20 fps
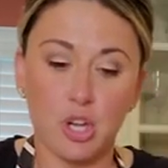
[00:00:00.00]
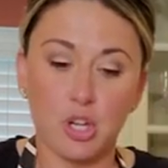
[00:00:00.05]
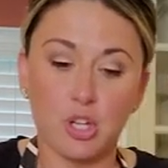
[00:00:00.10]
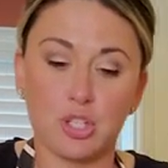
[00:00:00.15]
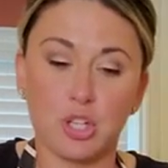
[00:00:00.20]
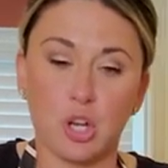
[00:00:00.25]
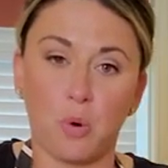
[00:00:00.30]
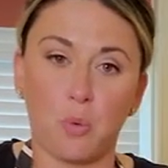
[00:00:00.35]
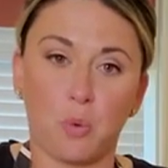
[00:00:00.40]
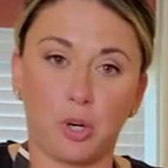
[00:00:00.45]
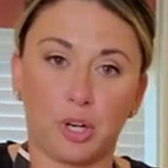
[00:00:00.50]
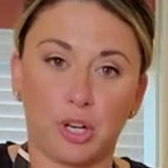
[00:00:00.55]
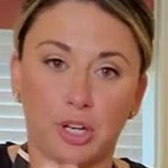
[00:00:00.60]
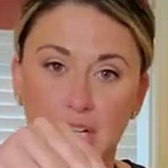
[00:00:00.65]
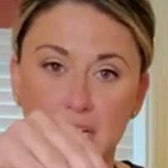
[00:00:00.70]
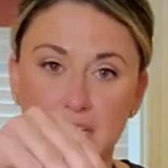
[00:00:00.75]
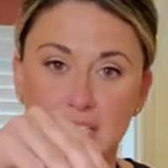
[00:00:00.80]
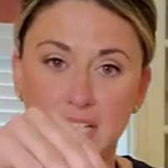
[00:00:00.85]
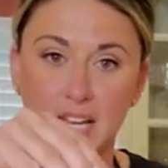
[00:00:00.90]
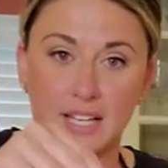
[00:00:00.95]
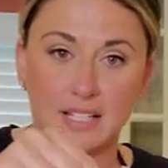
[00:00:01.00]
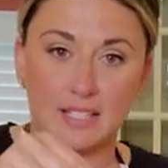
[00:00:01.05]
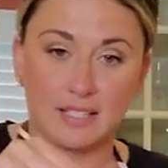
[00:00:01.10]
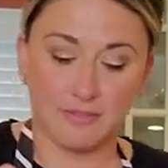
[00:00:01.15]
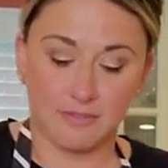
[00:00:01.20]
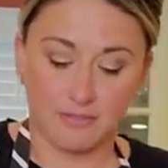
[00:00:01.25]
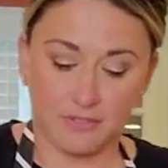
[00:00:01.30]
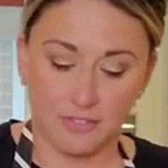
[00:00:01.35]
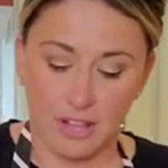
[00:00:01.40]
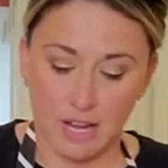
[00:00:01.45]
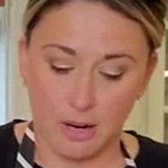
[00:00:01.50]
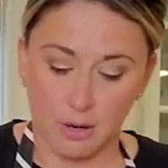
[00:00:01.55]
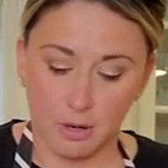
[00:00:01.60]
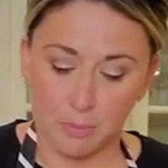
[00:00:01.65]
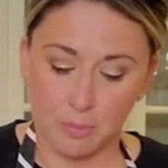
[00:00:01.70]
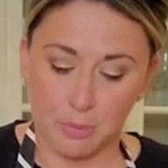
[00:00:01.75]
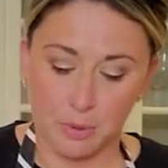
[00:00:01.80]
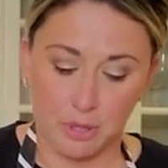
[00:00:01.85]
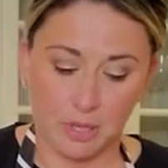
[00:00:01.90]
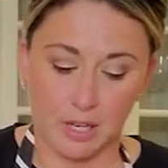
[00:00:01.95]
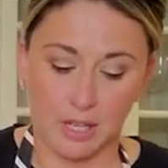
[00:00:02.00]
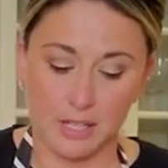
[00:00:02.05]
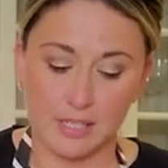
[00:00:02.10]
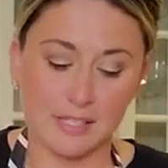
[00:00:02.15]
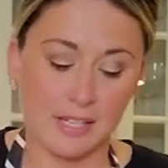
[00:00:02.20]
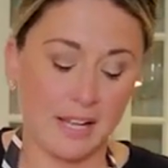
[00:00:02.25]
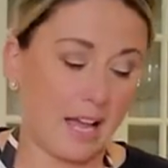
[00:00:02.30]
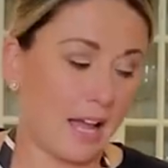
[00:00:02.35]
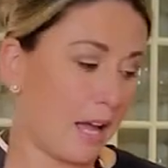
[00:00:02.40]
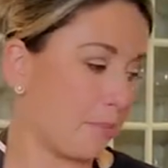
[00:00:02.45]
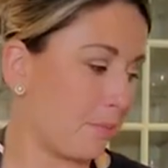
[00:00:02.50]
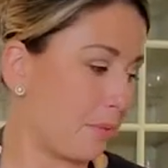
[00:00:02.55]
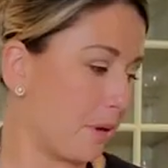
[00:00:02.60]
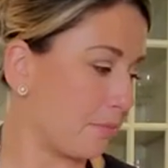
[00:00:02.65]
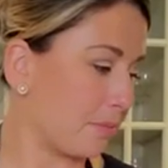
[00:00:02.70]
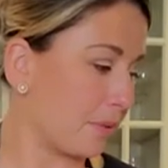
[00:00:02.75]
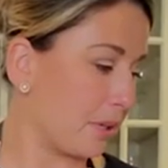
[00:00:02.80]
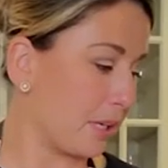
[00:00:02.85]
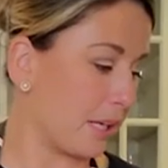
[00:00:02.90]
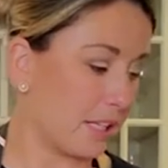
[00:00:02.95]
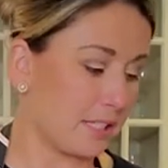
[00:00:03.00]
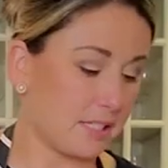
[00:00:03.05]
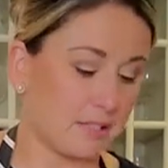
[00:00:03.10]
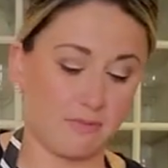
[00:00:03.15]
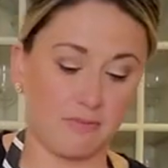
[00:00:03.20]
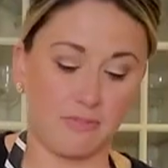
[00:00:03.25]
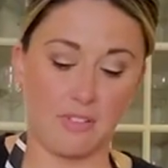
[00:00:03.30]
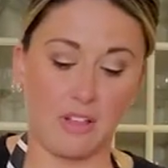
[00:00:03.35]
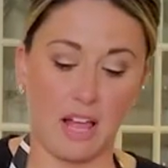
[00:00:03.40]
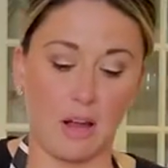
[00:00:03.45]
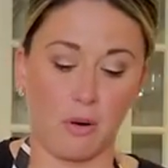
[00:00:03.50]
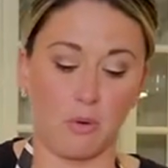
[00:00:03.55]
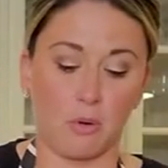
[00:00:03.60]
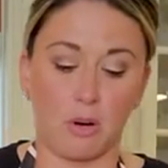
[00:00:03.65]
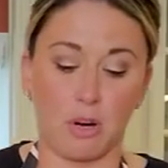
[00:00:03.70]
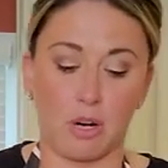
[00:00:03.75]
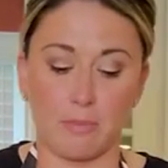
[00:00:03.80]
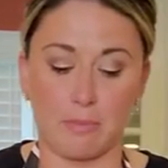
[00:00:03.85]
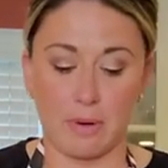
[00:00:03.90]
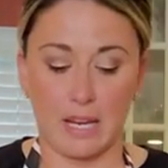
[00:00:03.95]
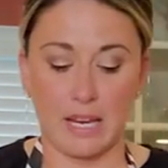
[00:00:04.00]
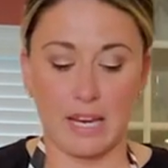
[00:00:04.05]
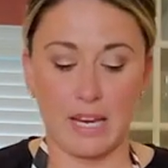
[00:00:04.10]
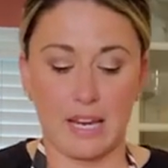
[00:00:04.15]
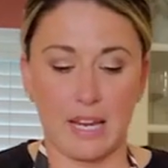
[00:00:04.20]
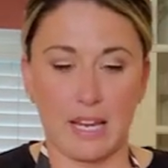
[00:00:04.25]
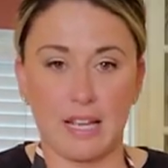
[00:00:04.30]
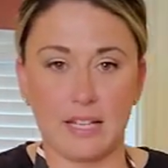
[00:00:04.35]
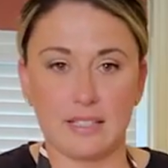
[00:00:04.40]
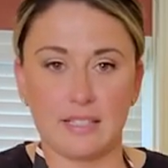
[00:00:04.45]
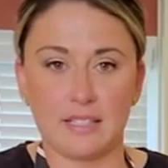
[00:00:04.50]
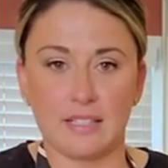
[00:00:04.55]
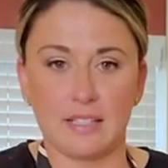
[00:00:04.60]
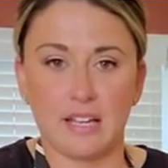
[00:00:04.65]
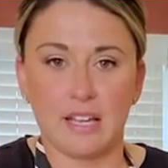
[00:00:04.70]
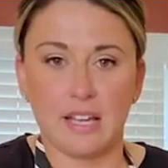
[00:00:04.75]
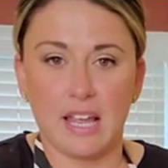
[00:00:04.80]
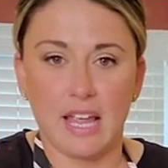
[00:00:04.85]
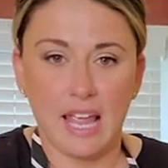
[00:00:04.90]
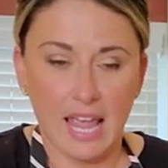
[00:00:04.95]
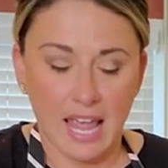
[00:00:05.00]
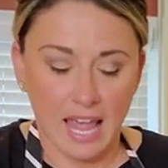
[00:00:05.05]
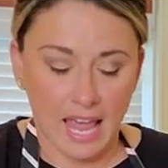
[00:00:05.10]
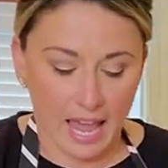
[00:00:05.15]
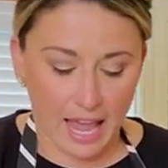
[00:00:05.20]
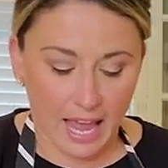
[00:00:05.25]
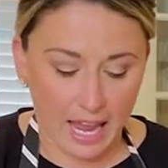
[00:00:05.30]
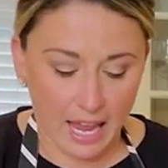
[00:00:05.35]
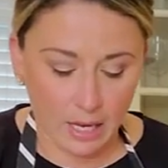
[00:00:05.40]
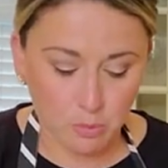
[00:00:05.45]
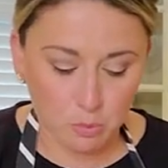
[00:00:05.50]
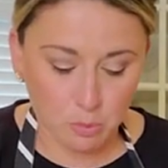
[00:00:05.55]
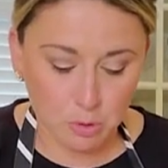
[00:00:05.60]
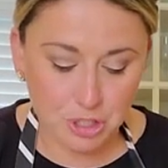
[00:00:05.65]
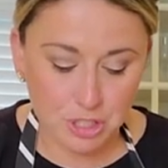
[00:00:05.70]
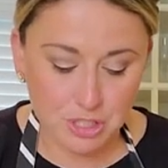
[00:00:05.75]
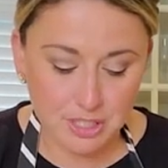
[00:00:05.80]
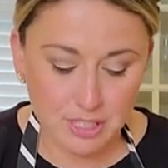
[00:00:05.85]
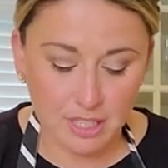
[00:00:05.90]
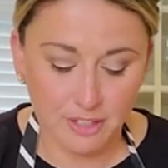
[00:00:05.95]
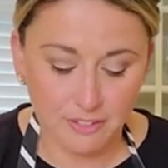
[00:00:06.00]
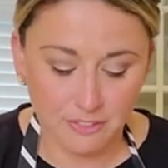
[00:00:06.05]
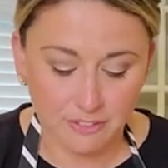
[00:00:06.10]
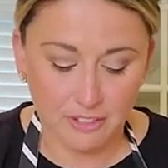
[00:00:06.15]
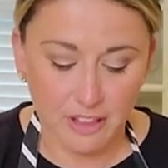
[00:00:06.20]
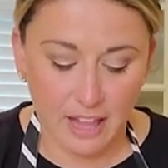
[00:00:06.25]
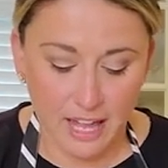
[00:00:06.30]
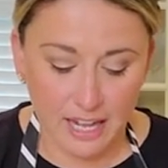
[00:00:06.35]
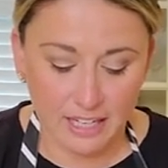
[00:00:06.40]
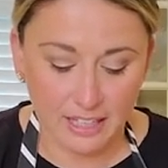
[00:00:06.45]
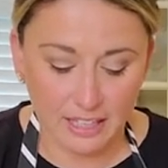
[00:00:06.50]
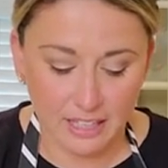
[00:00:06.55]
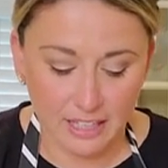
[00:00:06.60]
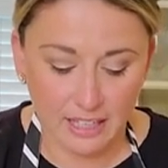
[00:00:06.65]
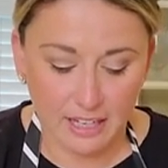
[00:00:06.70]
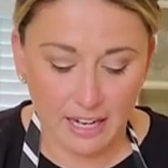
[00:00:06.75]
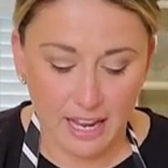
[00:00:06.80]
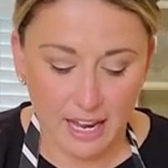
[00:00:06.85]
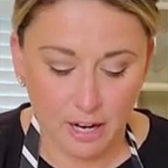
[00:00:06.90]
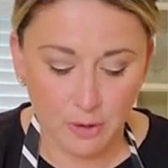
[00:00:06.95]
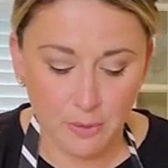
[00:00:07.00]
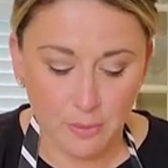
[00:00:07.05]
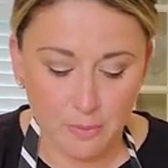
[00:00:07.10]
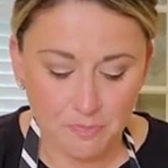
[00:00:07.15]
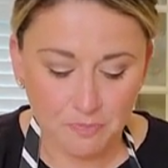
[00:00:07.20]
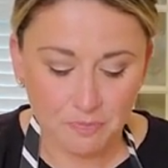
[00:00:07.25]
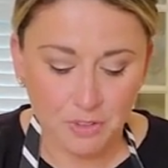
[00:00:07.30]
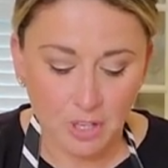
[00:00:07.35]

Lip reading: So we're gonna take some flour, put it on top. I'm gonna get some flour on my hands, and we're just gonna flatten it out.